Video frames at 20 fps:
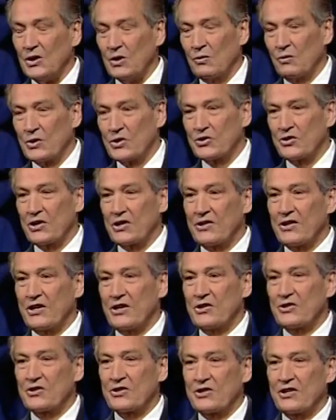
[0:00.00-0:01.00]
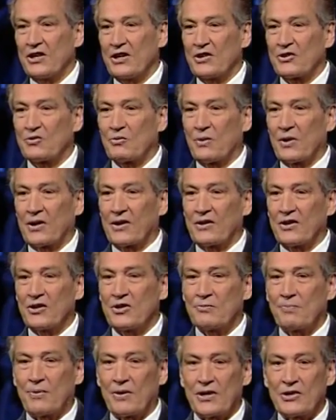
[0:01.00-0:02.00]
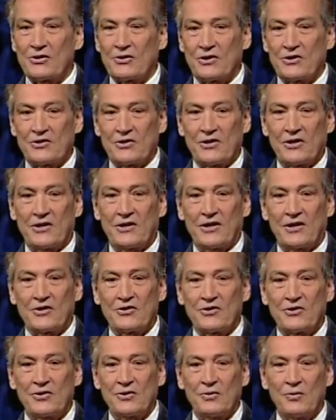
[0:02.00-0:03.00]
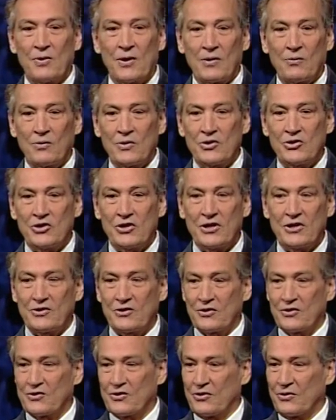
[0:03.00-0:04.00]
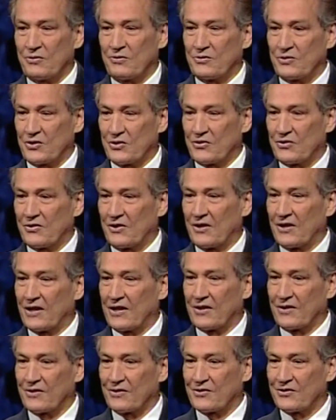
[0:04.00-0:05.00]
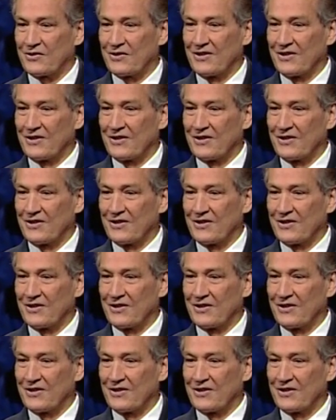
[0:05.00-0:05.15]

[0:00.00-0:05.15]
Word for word: We see these kids wearing these bracelets and adults too. What would Jesus do? Just the letters.